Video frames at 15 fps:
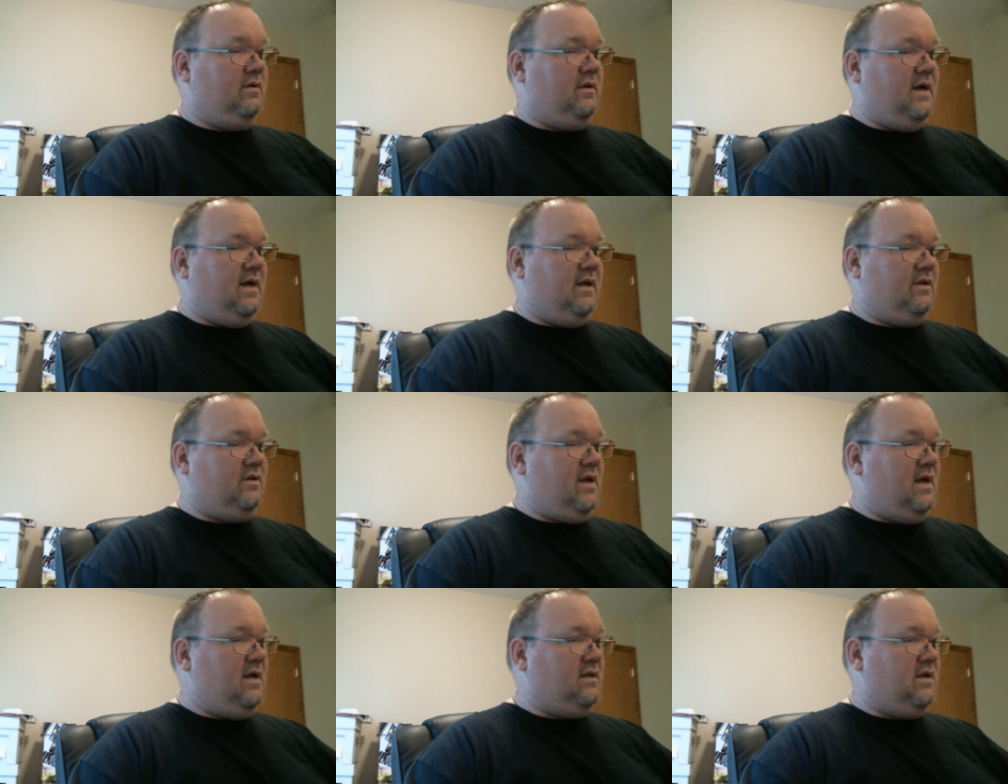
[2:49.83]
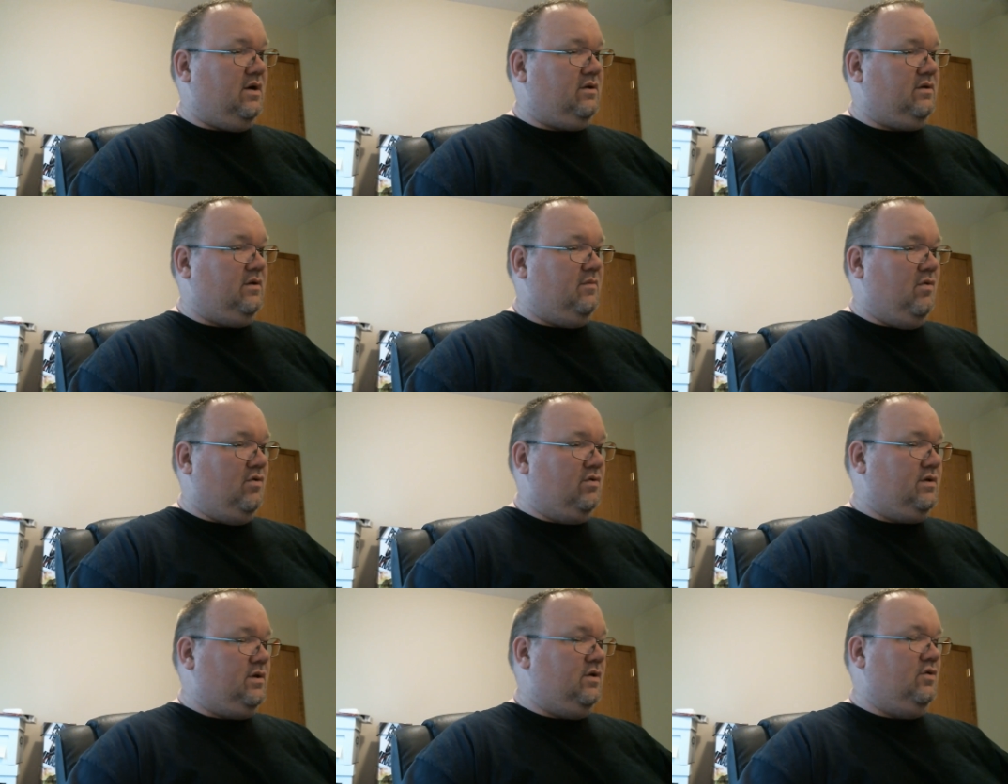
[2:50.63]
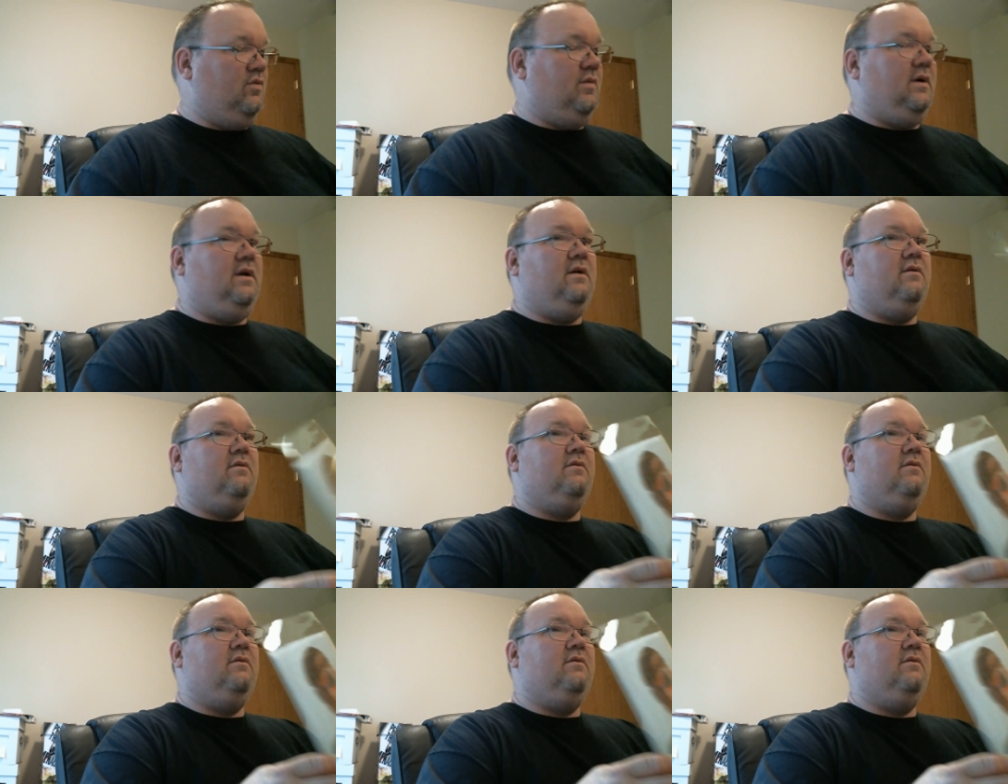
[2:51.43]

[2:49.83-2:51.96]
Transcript: that stands out the most to me.